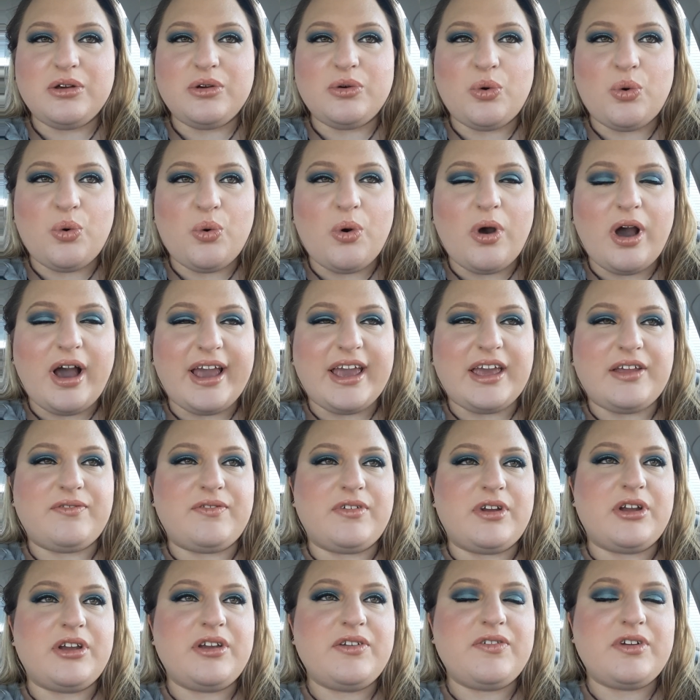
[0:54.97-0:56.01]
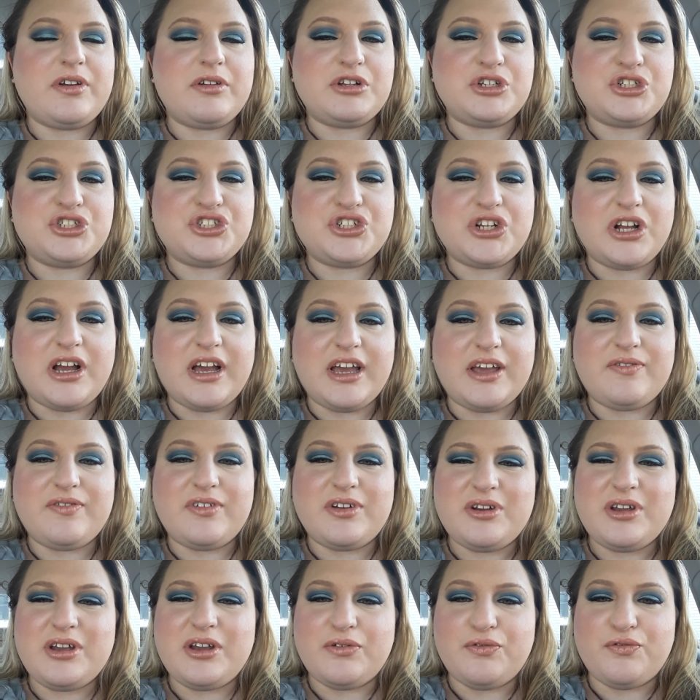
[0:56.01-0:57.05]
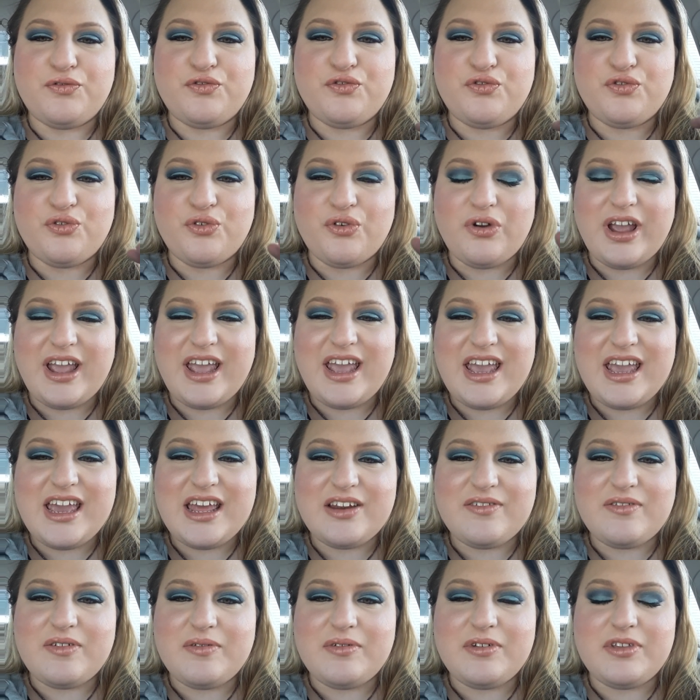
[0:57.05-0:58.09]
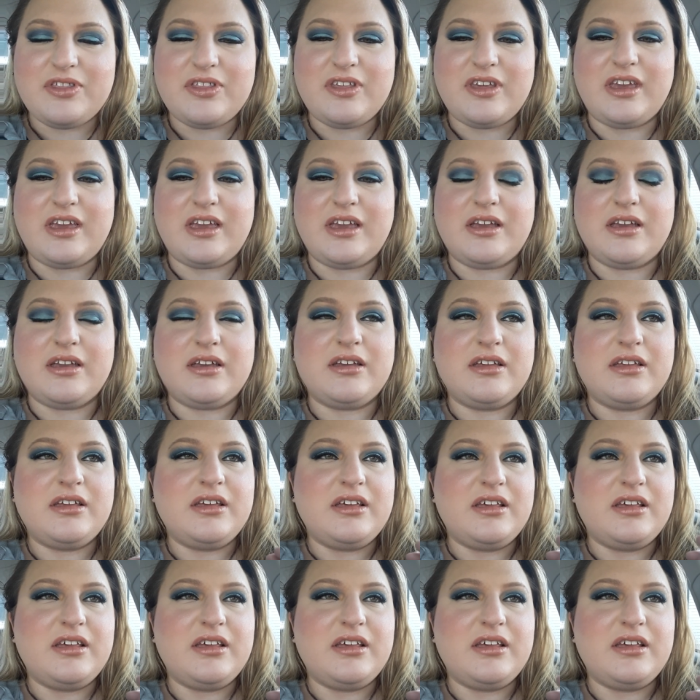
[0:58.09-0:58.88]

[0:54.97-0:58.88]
quiet, very, very shy, very afraid of everything.